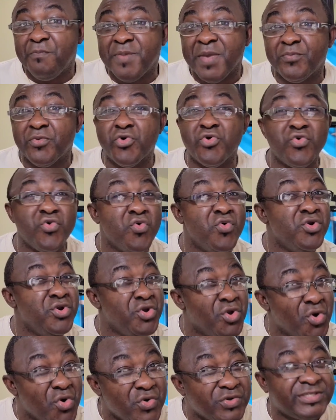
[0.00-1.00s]
people who
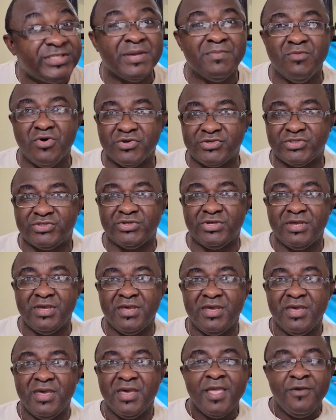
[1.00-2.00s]
knows the most.
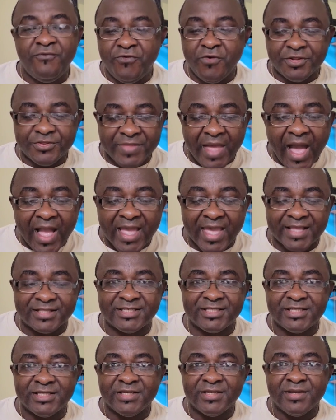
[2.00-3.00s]
If your
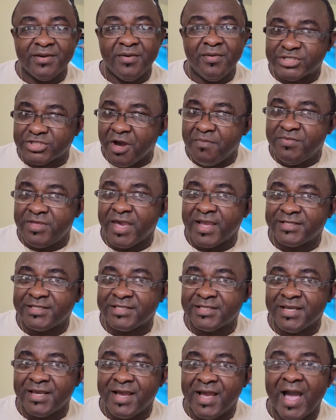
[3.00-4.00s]
target subjects
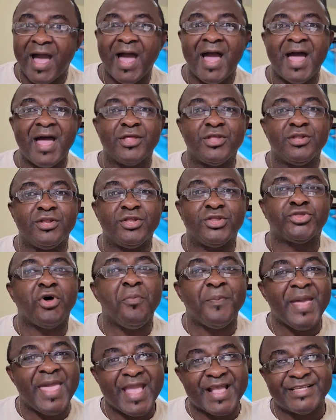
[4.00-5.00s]
are
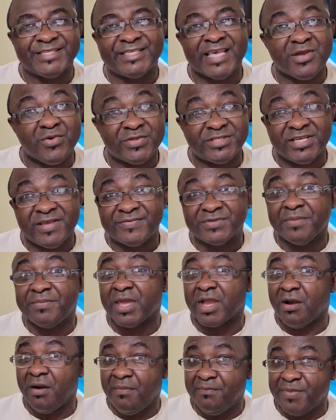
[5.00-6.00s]
top executives of the
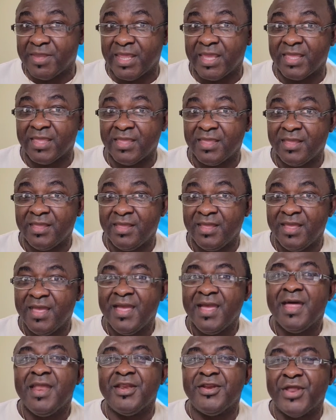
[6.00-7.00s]
company,
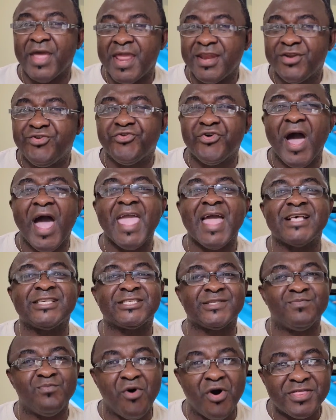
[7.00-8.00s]
then try
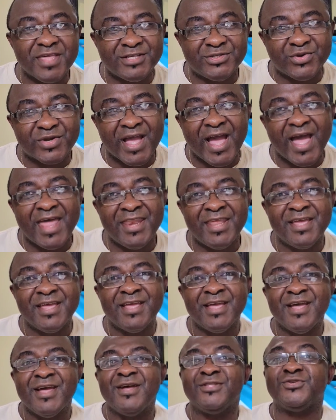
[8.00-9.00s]
as much as you can
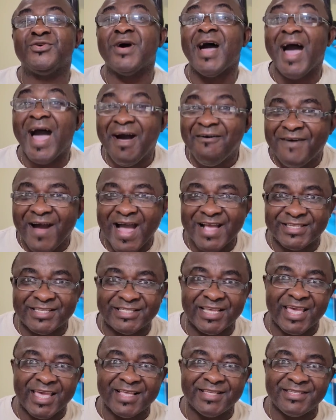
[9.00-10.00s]
to have
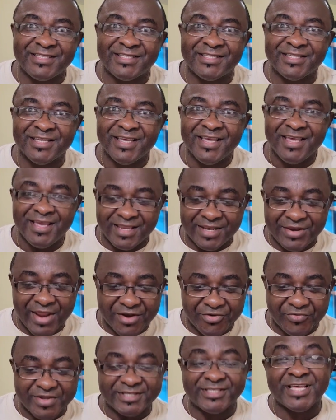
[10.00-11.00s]
access in
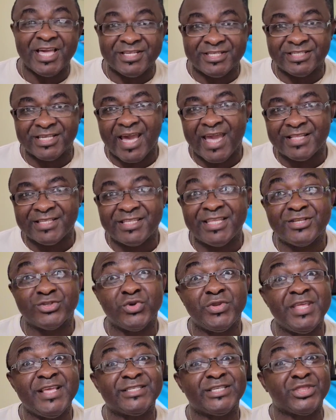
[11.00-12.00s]
that research site
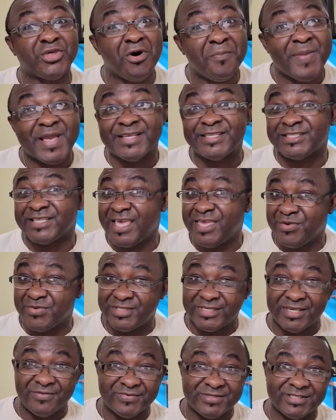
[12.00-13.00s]
to these top
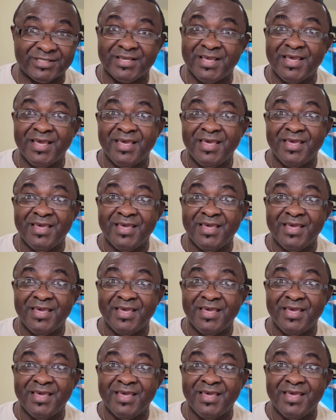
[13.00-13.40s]
executives.